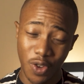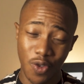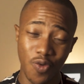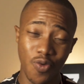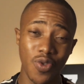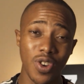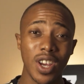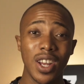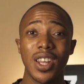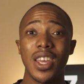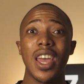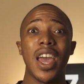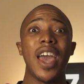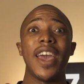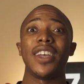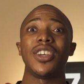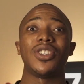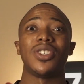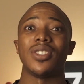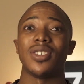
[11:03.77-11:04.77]
really
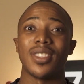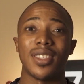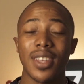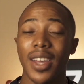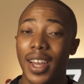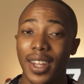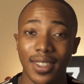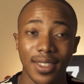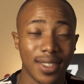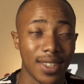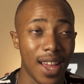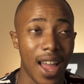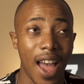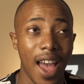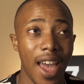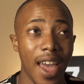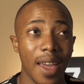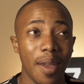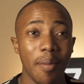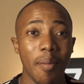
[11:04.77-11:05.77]
anxious that
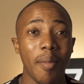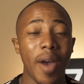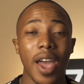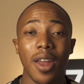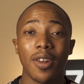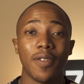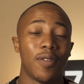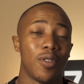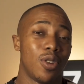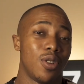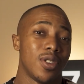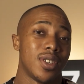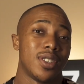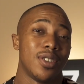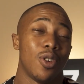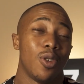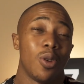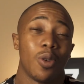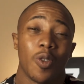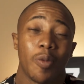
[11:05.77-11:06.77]
I might have
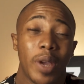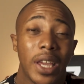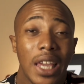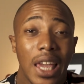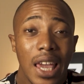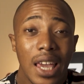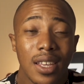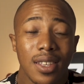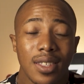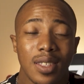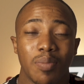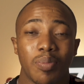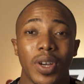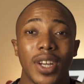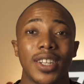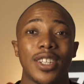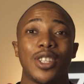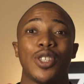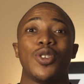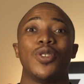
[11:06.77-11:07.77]
lost a lot of my gains,
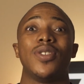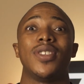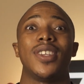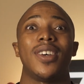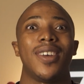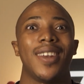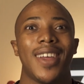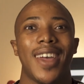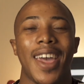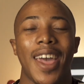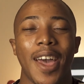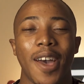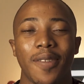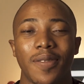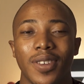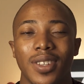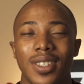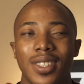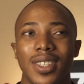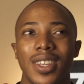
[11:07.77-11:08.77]
but turns out I
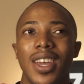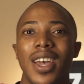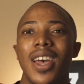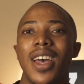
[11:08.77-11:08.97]
haven't.